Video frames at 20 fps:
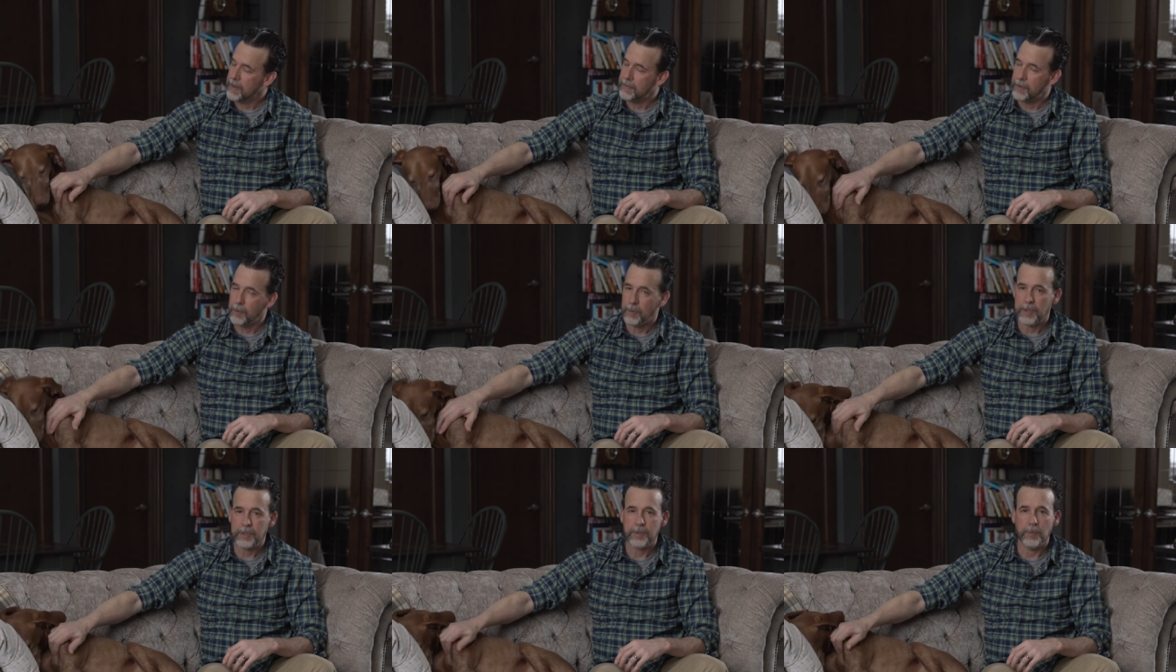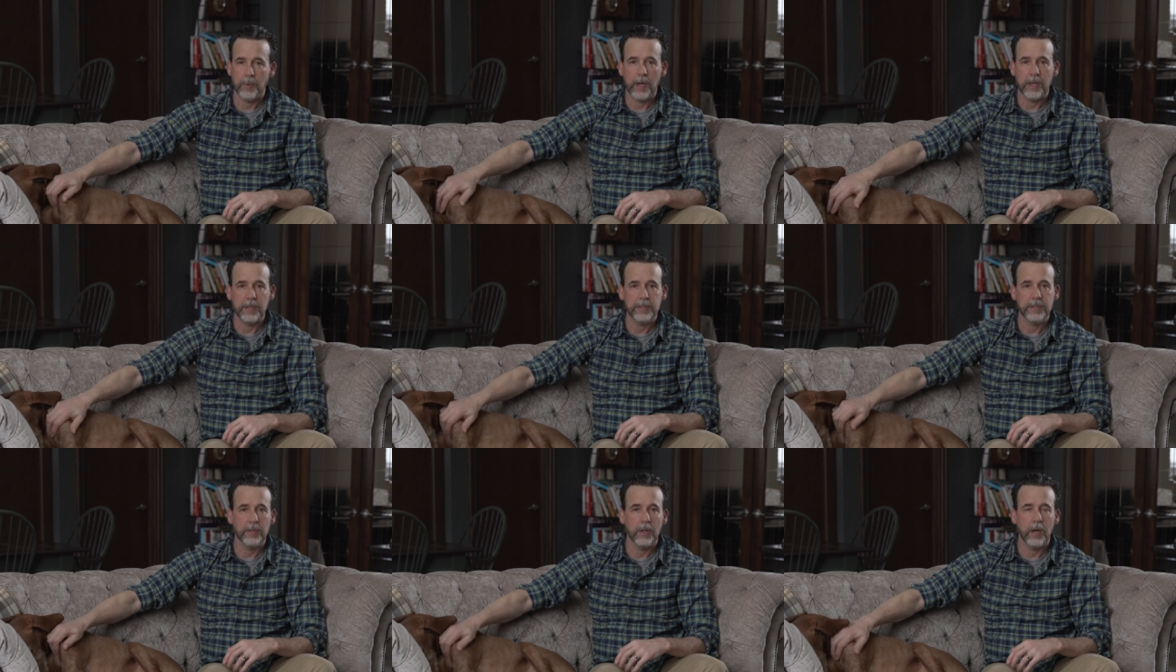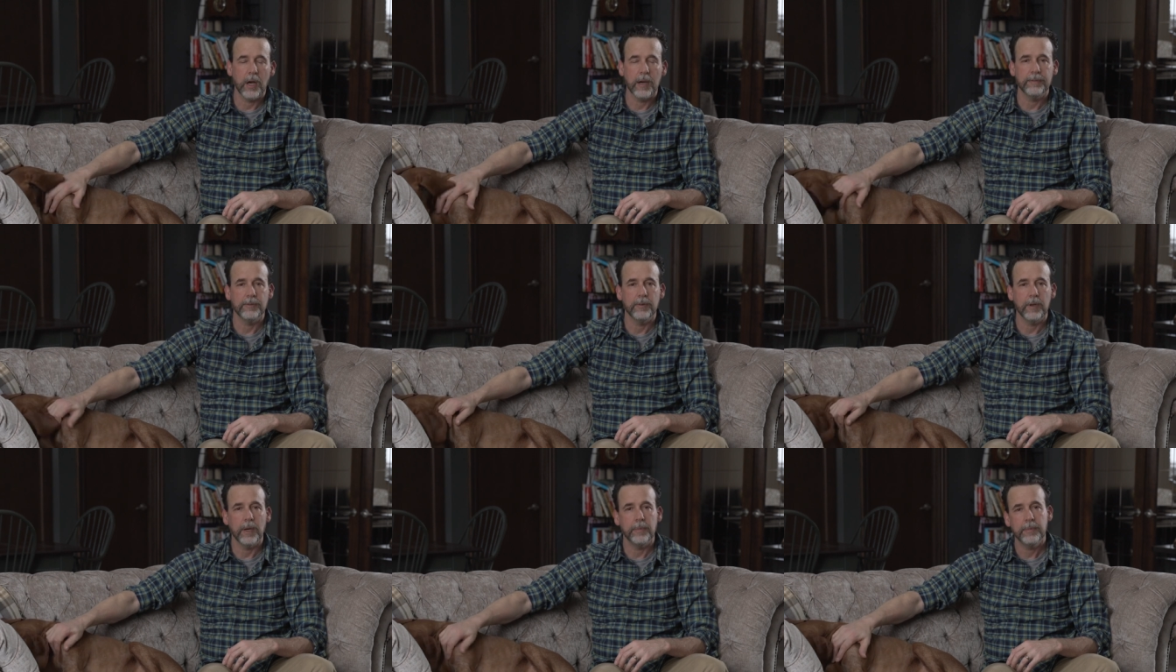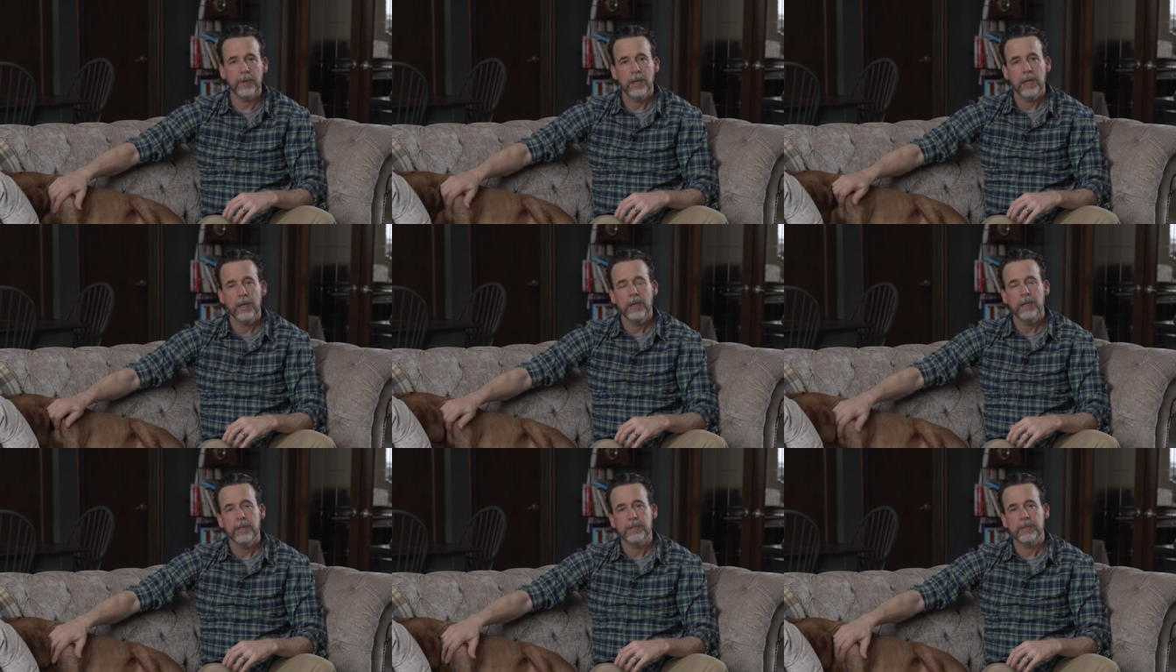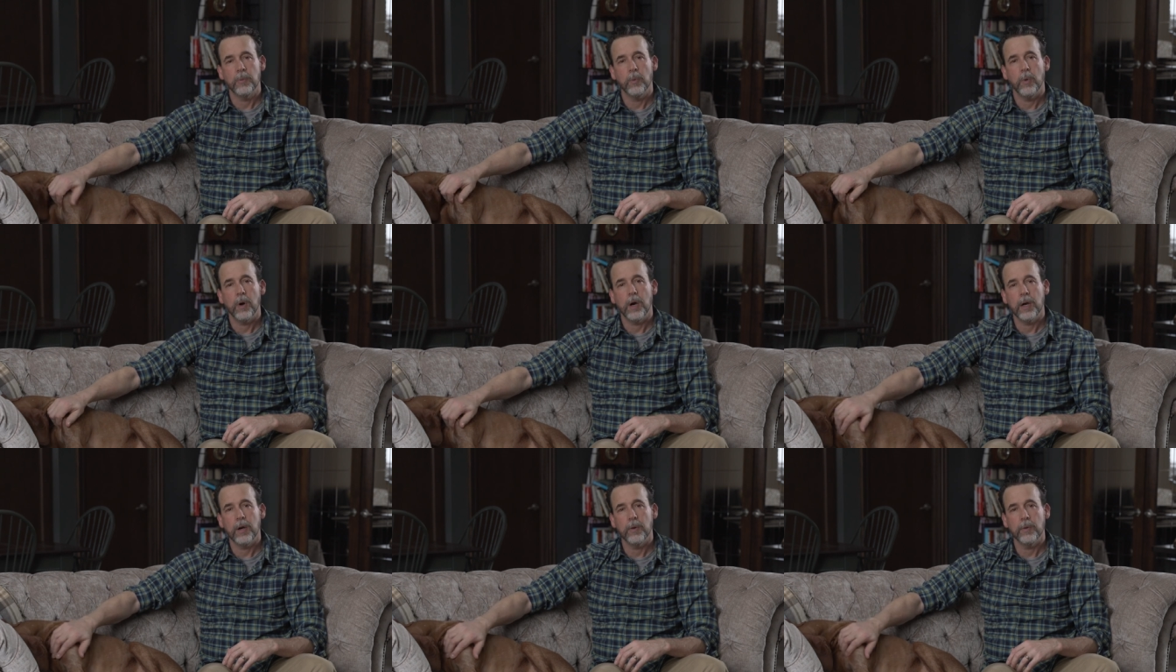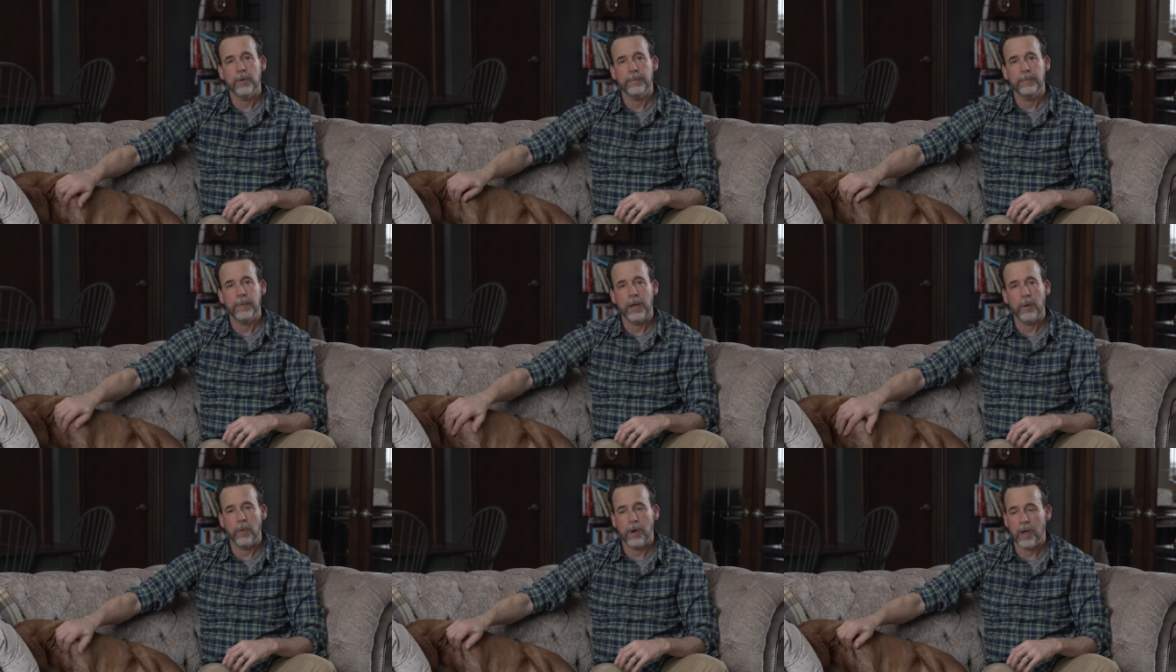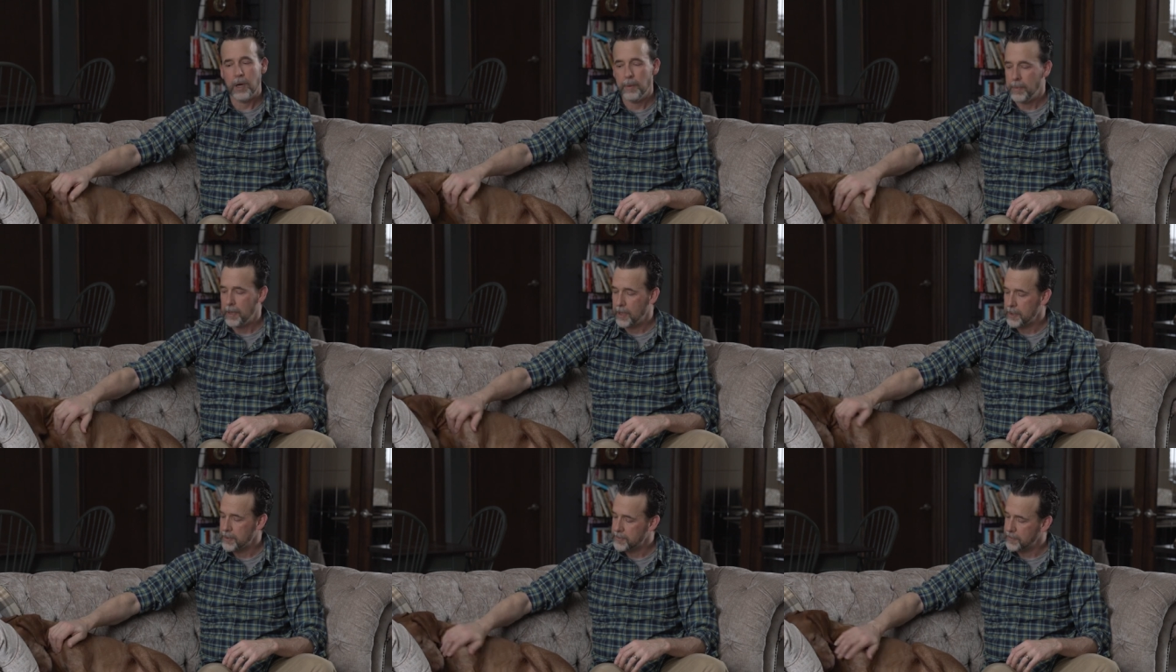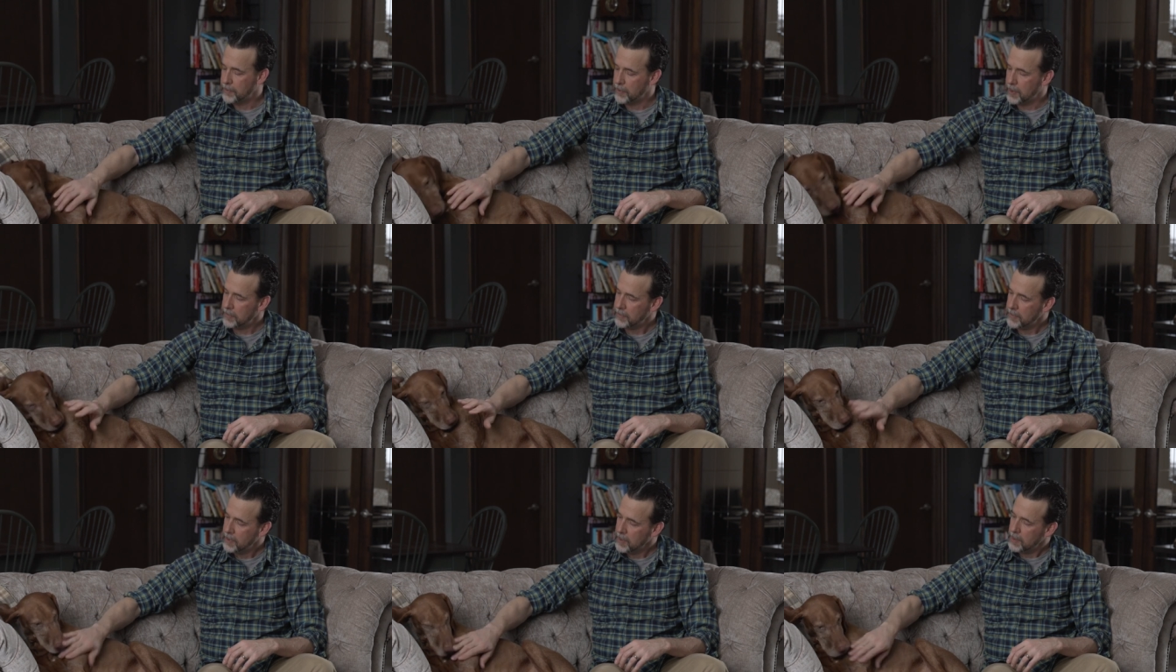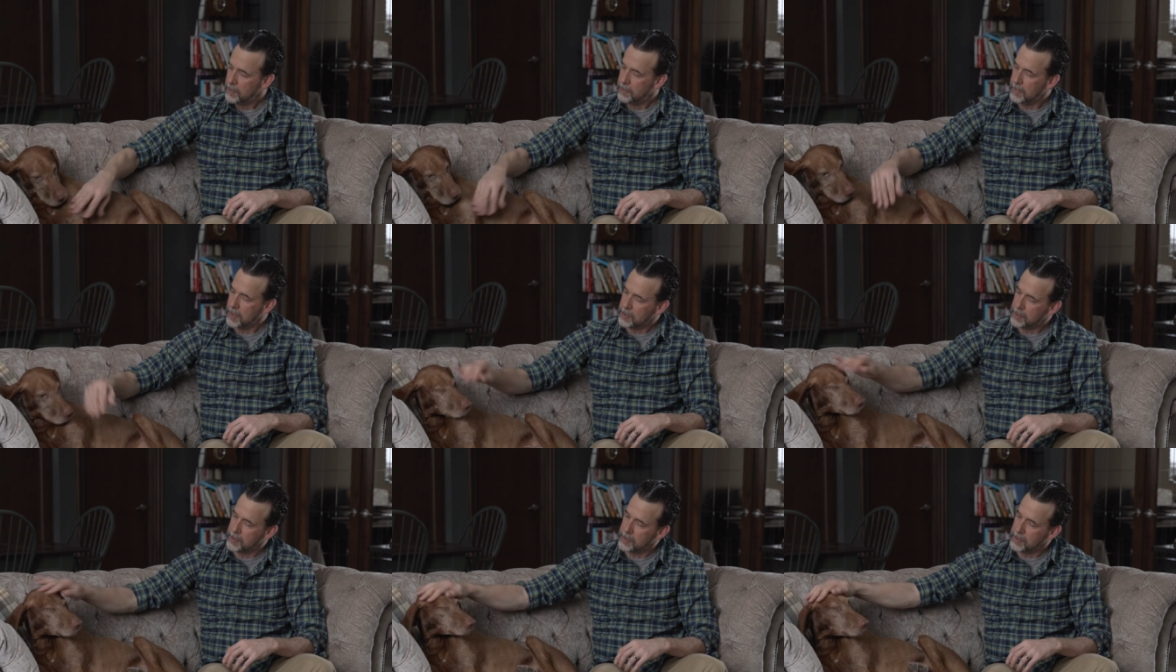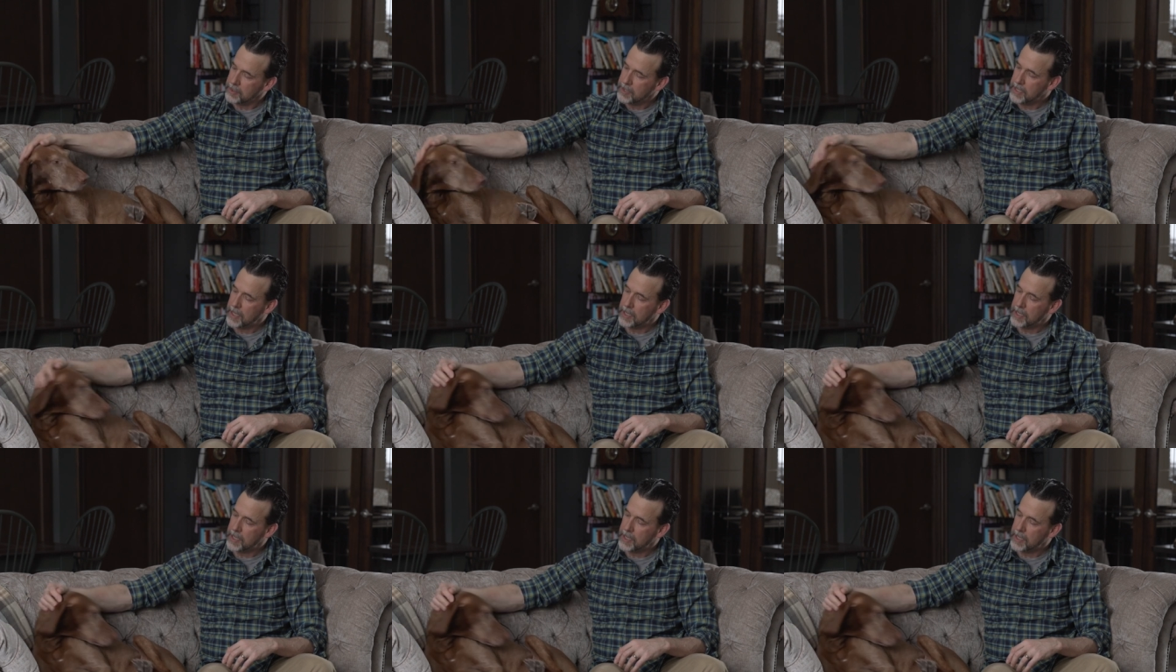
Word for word: every once in a while I'll still offer up some water with my water bottles for him, make sure he's